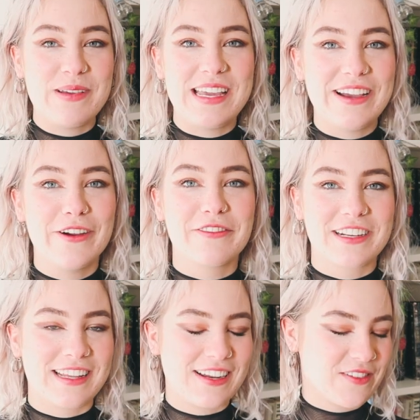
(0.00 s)
me over
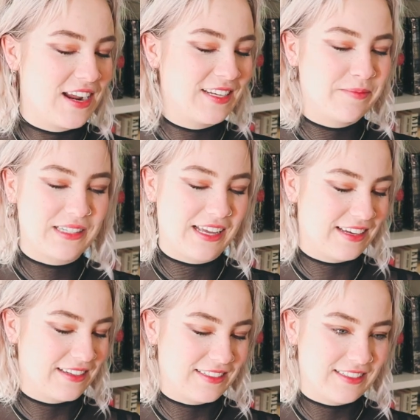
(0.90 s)
exaggerating, but
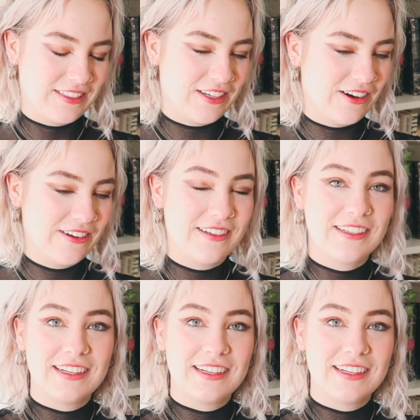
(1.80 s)
like, no.